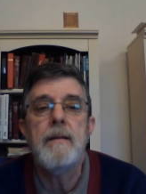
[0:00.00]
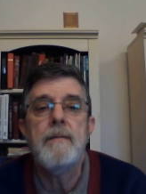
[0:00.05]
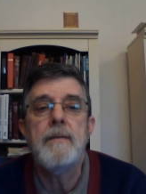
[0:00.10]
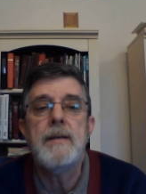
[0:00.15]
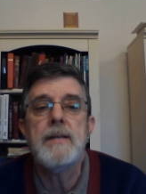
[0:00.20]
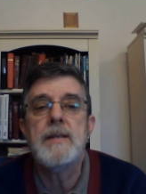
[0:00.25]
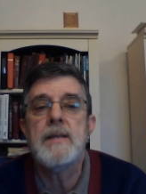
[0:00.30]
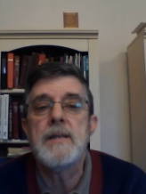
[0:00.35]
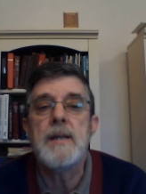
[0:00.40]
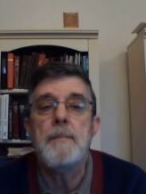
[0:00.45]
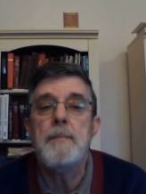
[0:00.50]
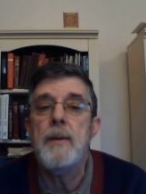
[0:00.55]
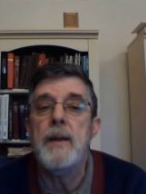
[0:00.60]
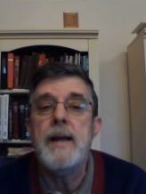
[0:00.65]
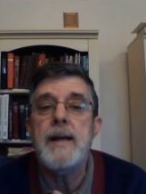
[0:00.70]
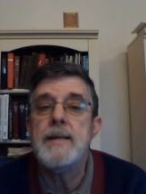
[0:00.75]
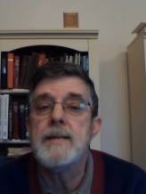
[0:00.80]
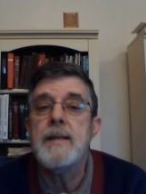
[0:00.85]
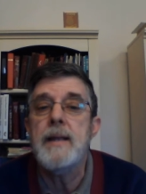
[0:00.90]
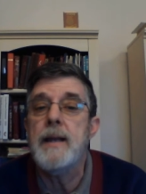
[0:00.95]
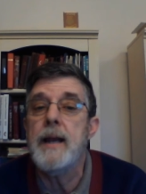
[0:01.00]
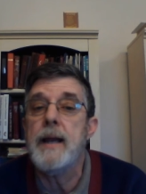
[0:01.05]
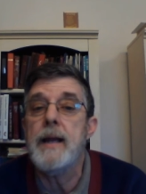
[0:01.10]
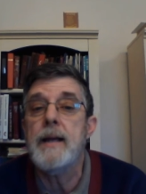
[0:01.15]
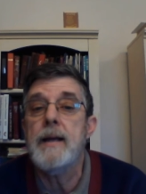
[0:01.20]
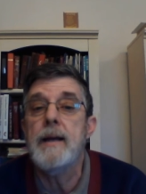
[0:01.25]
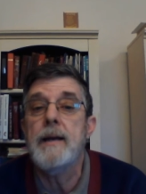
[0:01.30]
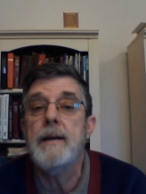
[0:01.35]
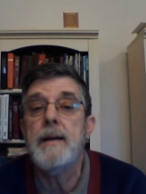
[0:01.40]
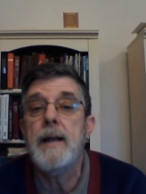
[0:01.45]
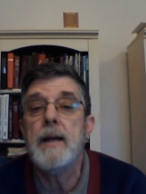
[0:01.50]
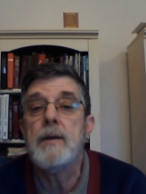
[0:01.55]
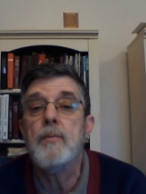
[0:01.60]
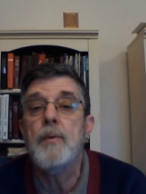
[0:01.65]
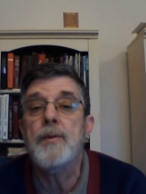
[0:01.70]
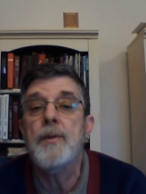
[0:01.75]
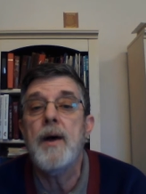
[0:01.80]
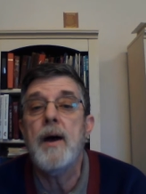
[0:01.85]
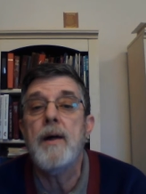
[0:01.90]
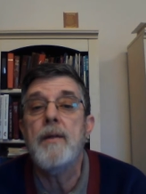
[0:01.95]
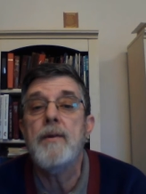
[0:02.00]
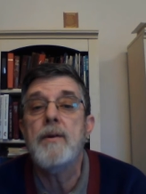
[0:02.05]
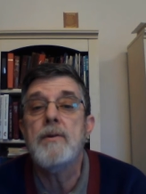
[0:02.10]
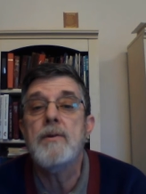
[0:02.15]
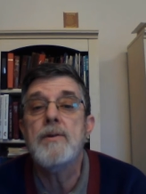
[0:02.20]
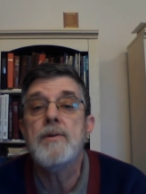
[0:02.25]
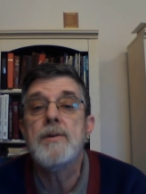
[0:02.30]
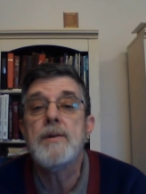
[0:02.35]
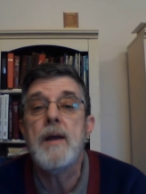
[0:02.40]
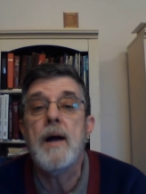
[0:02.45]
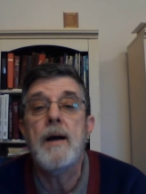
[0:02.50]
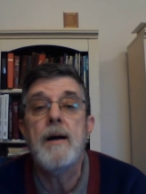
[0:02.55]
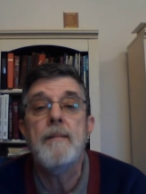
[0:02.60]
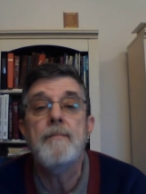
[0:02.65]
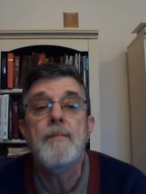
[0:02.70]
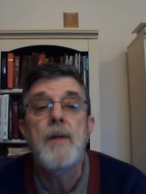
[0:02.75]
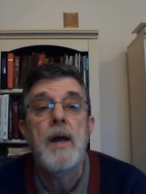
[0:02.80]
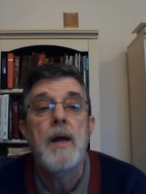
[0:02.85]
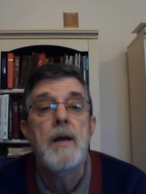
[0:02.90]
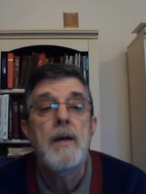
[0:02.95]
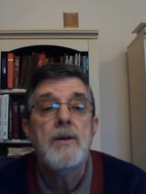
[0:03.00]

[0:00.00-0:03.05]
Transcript: this is a place that they can connect with others. Um,